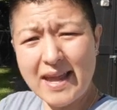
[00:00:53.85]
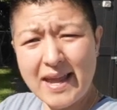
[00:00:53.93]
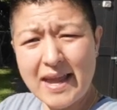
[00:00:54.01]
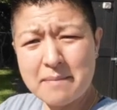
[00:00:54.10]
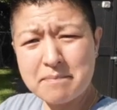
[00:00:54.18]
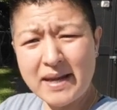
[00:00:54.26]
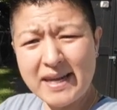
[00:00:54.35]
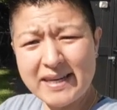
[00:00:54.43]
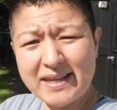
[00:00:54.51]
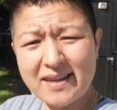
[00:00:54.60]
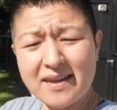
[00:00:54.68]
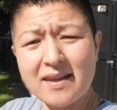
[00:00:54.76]
it made
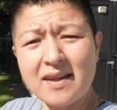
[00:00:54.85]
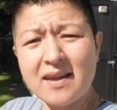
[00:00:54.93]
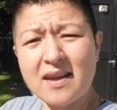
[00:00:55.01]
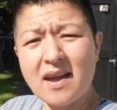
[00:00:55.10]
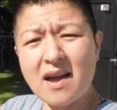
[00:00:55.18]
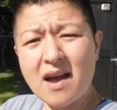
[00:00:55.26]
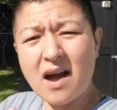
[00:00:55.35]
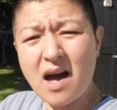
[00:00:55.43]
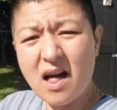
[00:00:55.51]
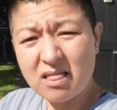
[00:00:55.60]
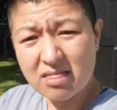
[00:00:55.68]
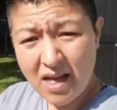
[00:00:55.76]
it
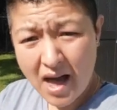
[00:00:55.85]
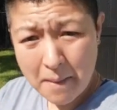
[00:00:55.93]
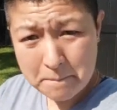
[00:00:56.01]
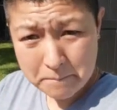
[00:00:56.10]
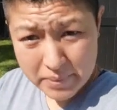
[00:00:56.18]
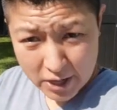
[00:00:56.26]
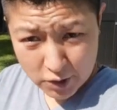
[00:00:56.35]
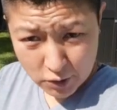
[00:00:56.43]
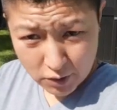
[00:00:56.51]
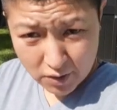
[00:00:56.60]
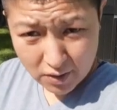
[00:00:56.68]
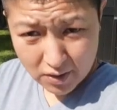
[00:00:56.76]
a lot better.